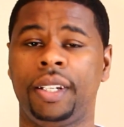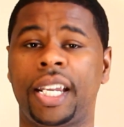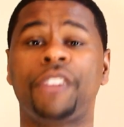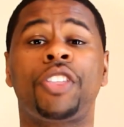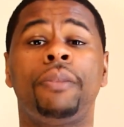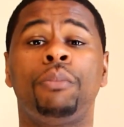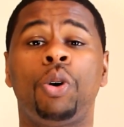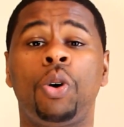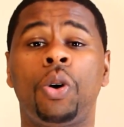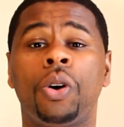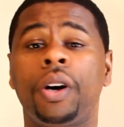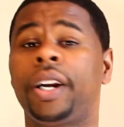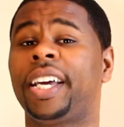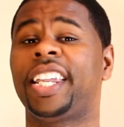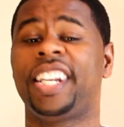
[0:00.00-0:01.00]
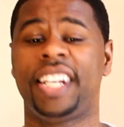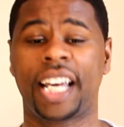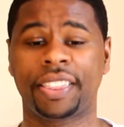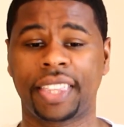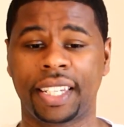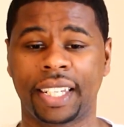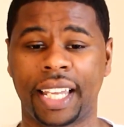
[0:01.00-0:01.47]
Nothing more,
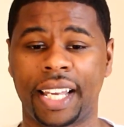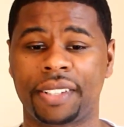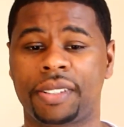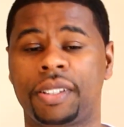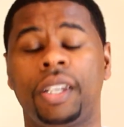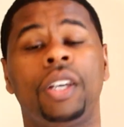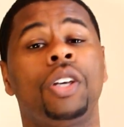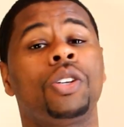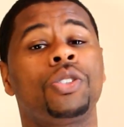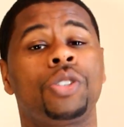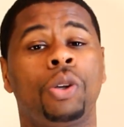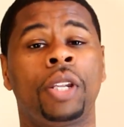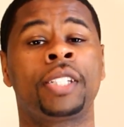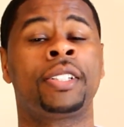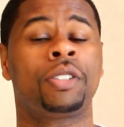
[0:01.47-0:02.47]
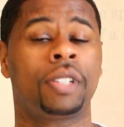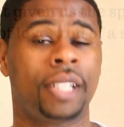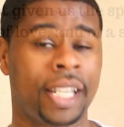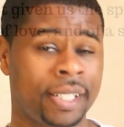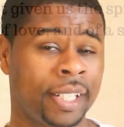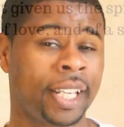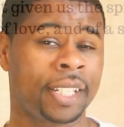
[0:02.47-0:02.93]
nothing less. So let's
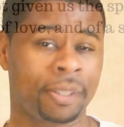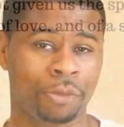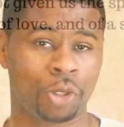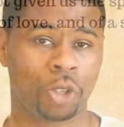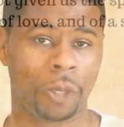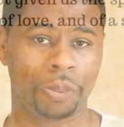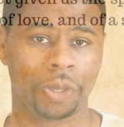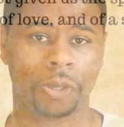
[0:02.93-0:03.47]
let's look at some scripture.